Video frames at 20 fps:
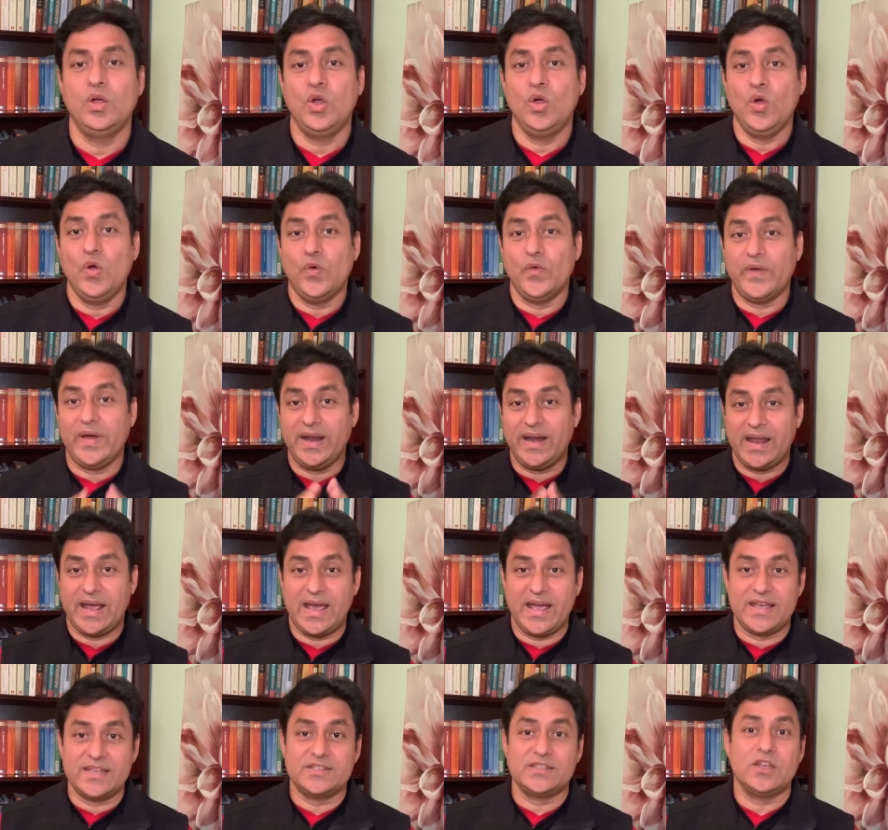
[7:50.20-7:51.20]

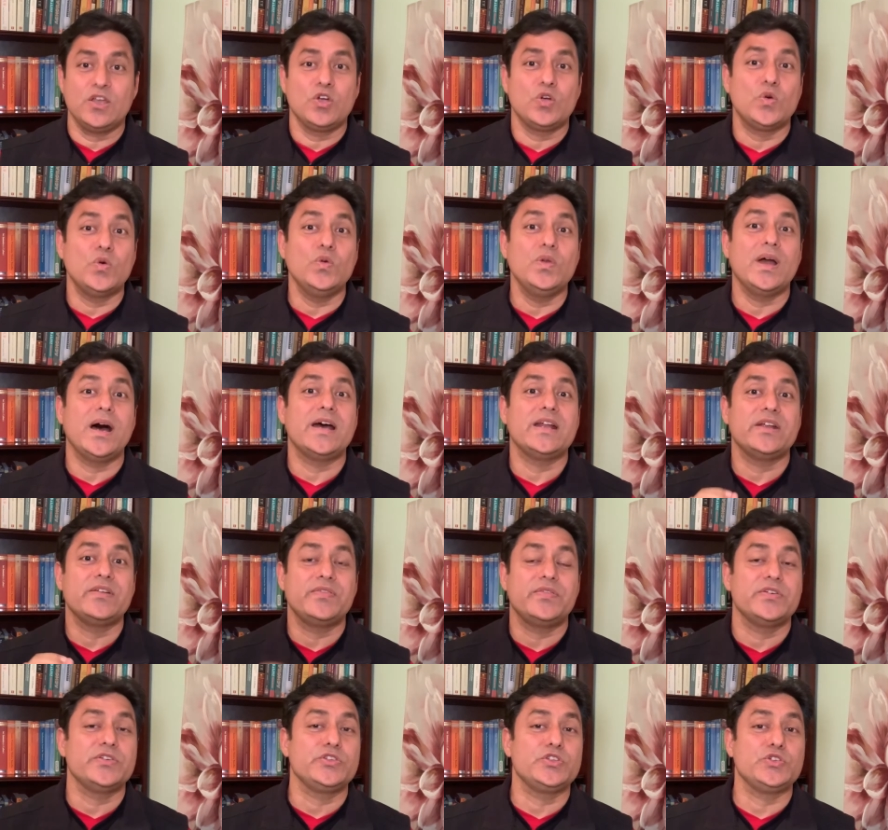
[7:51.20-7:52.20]
Whereas Kula
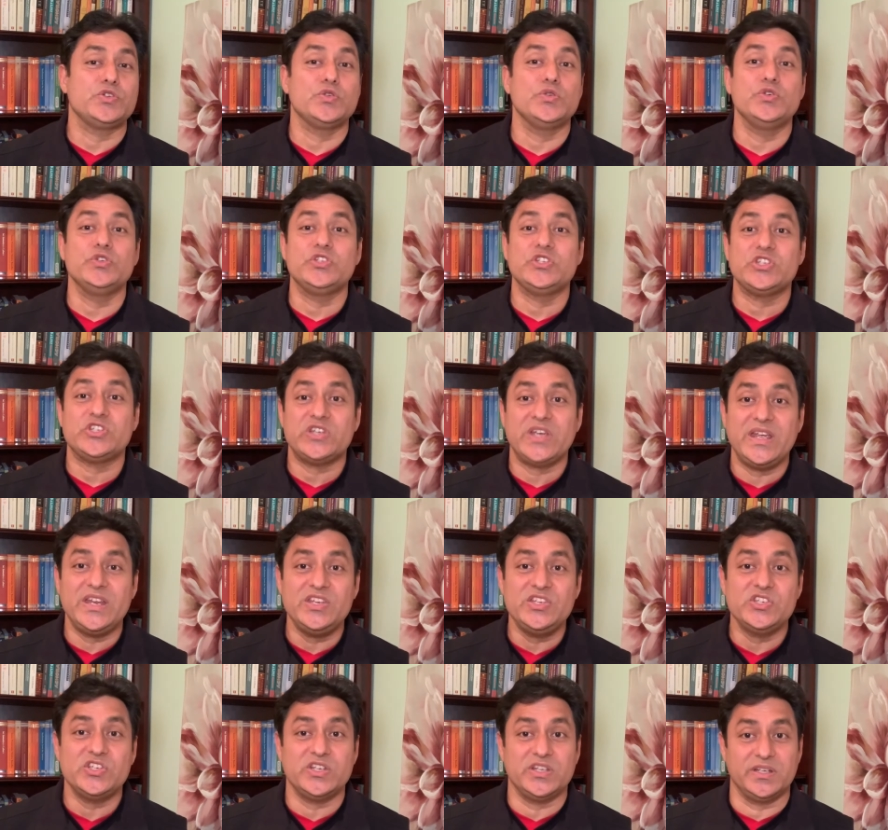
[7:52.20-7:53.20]
refers to
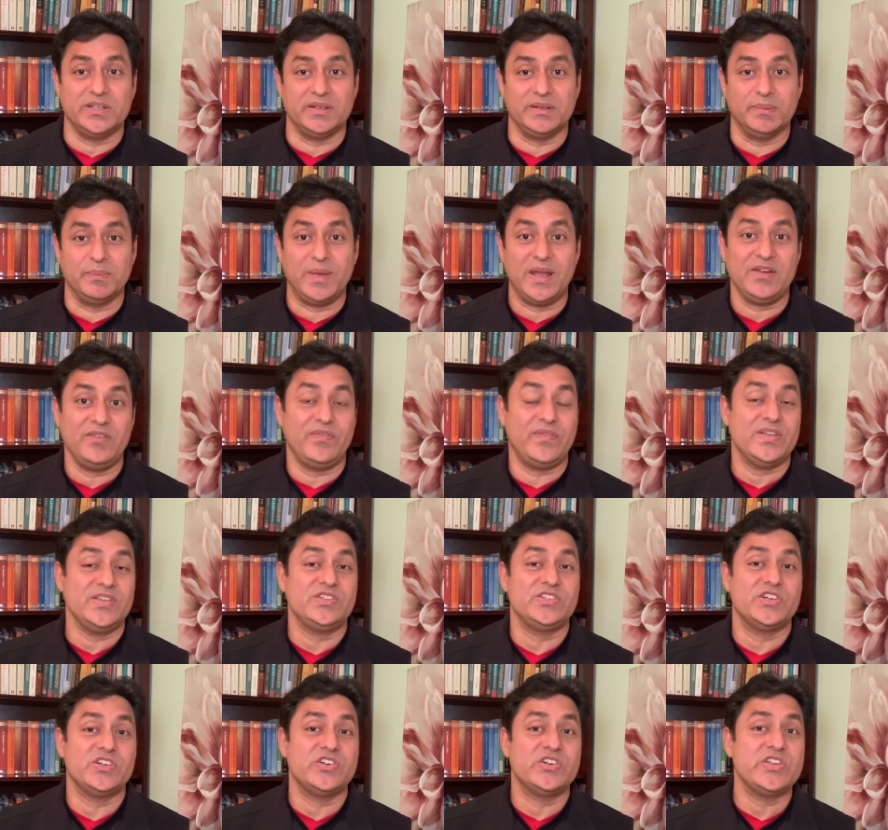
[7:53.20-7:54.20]
changing,
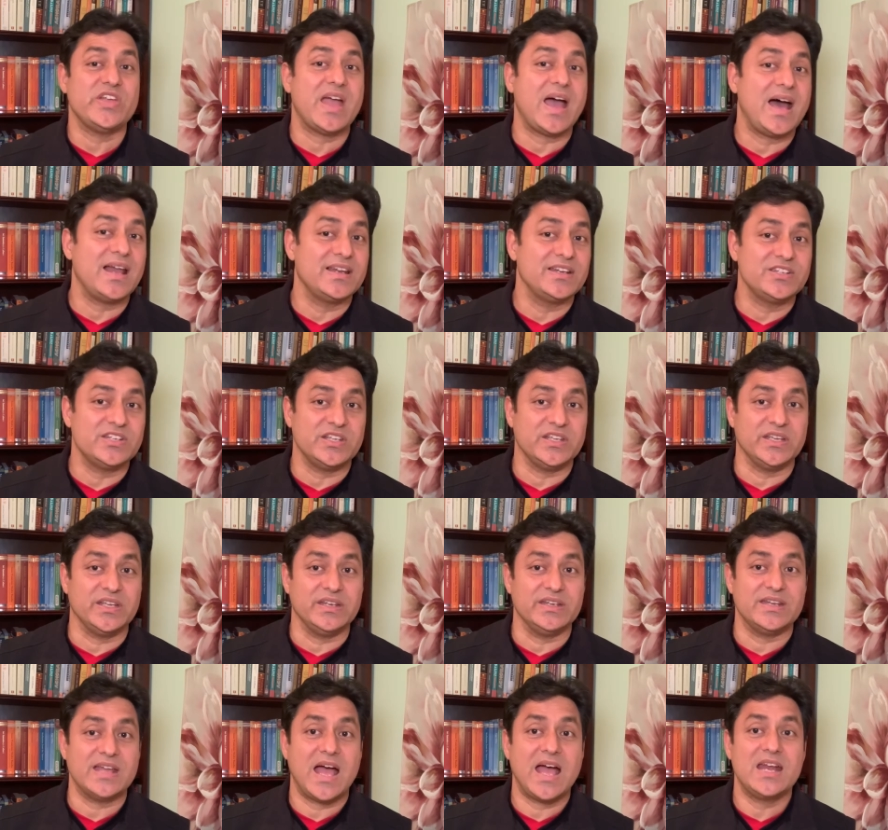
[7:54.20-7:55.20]
manifested reality,
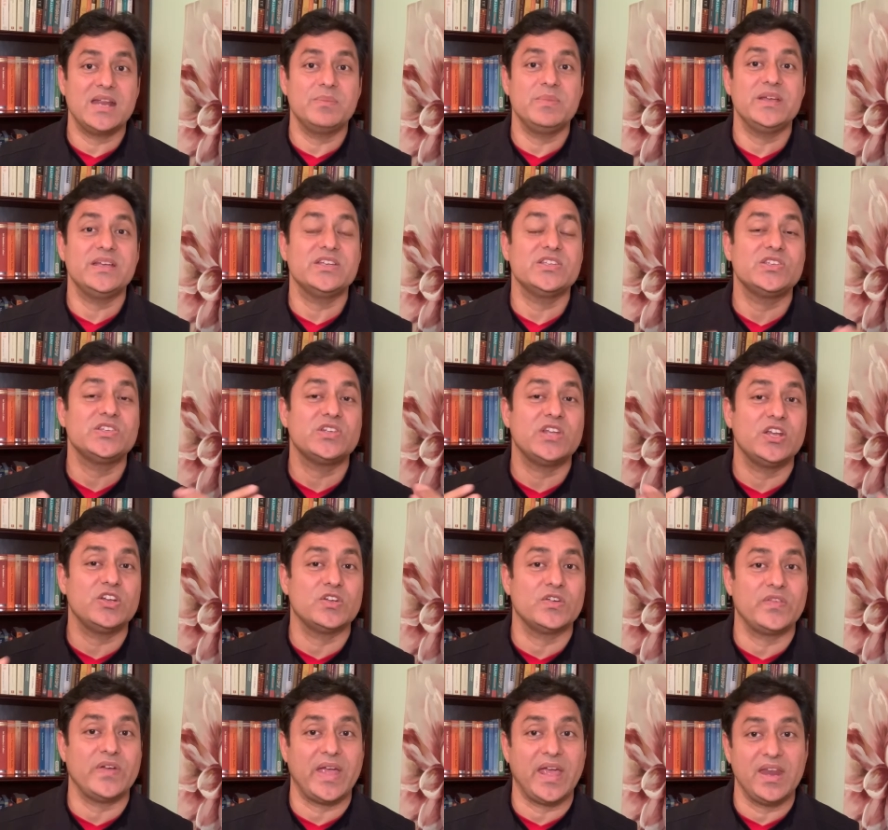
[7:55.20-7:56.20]
dynamic state
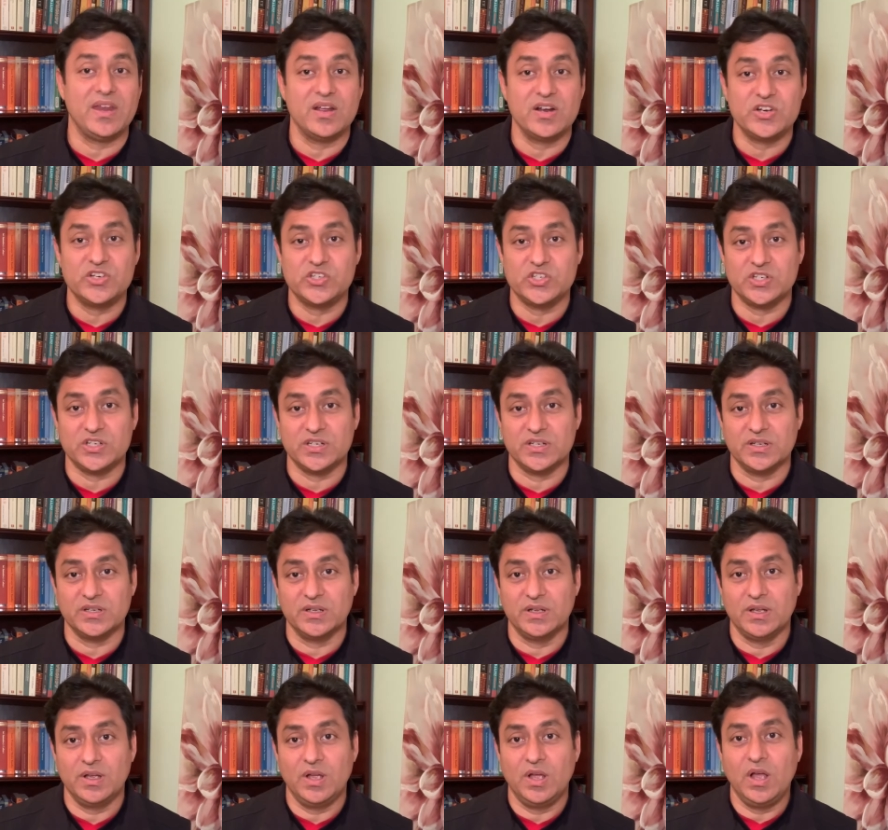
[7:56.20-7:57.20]
of energy
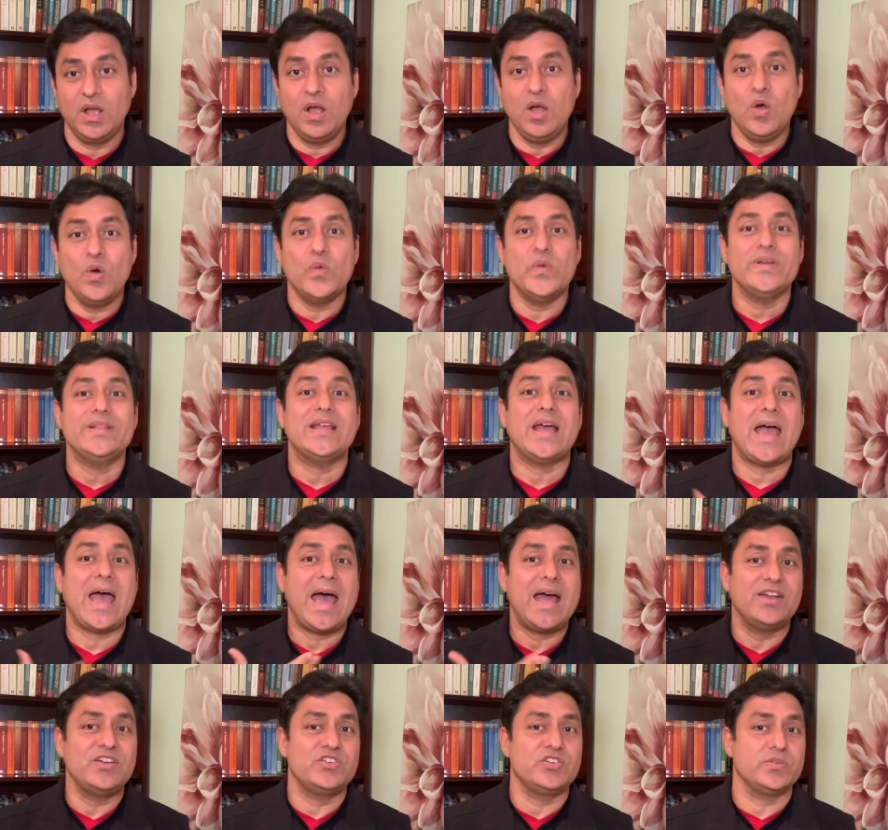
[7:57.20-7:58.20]
with
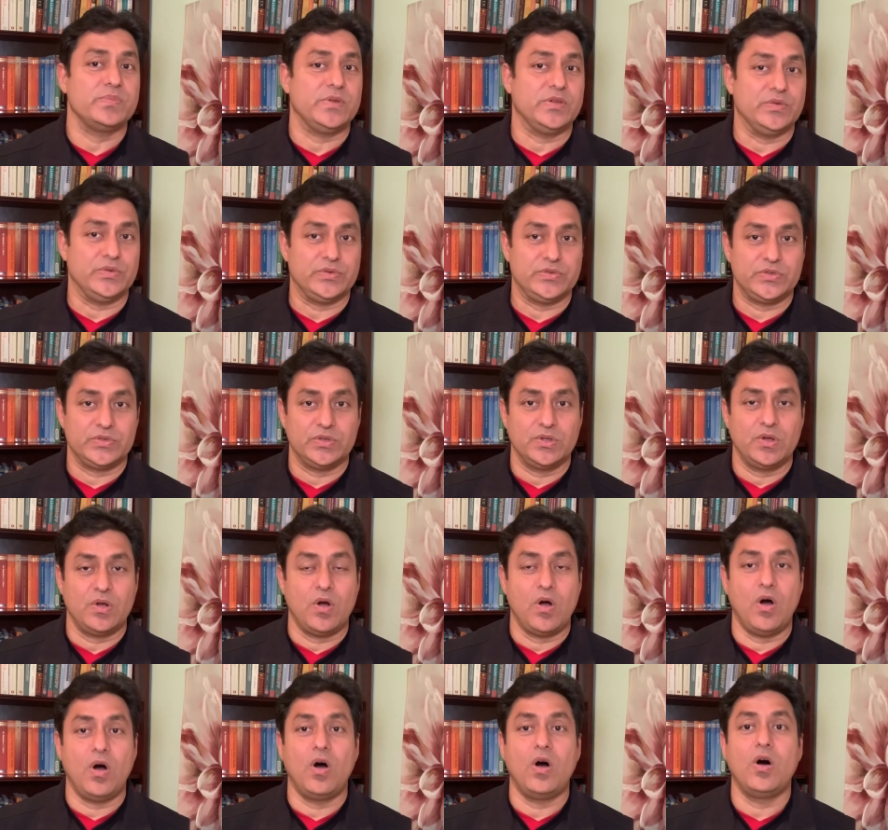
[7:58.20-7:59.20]
attributes,
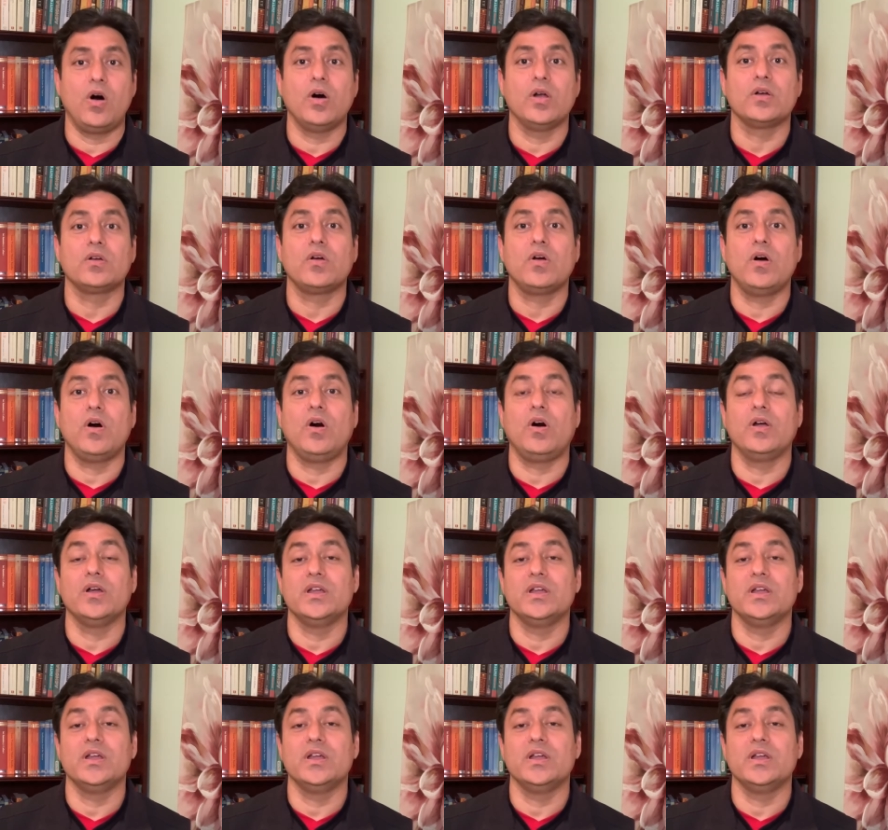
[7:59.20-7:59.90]
or called